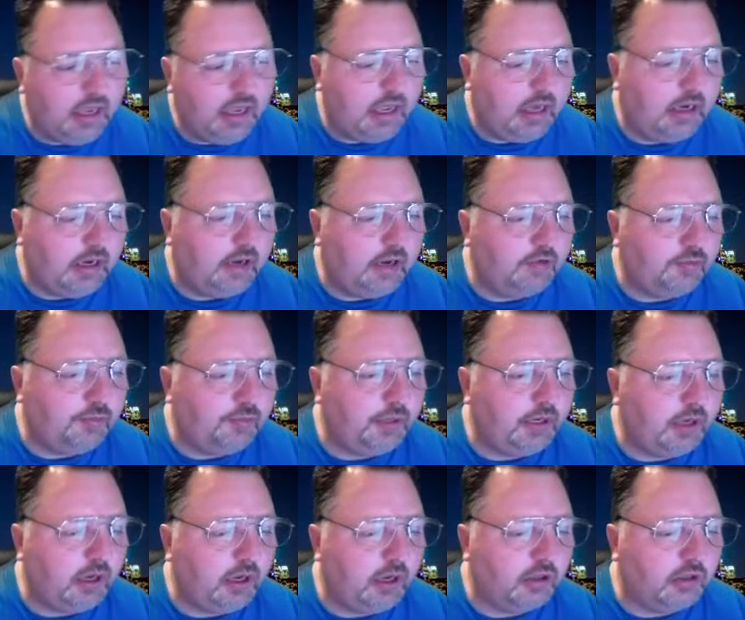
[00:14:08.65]
and has
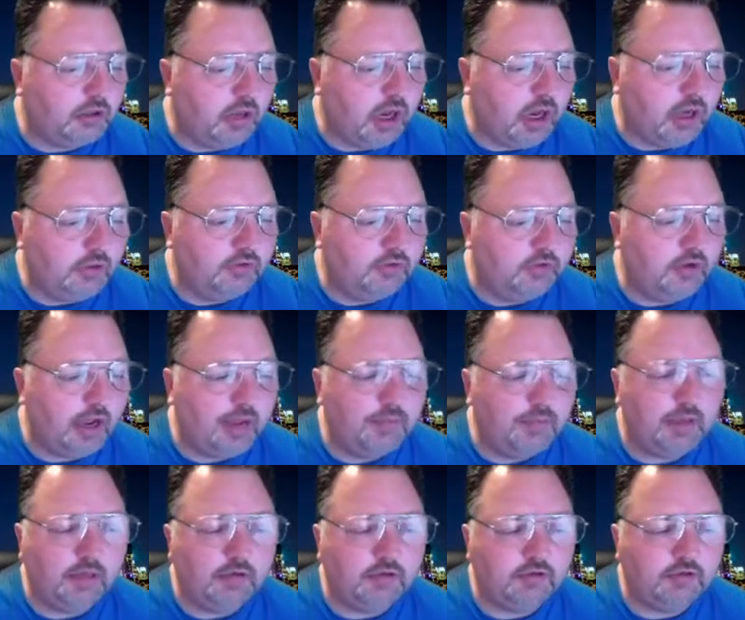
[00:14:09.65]
been a long
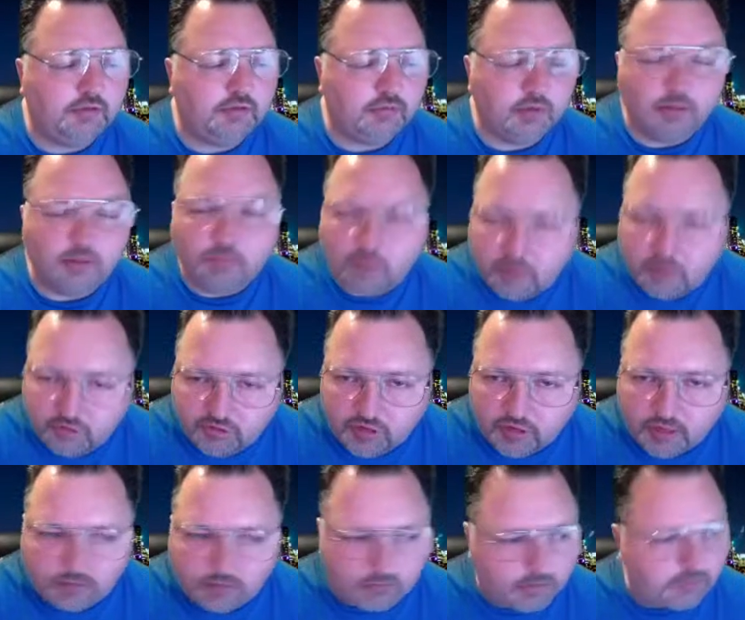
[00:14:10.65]
time extremely
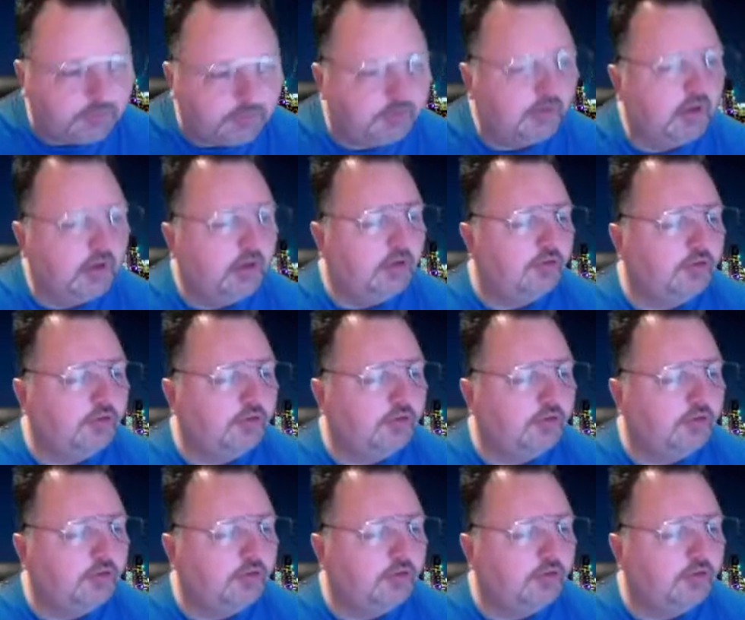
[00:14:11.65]
generous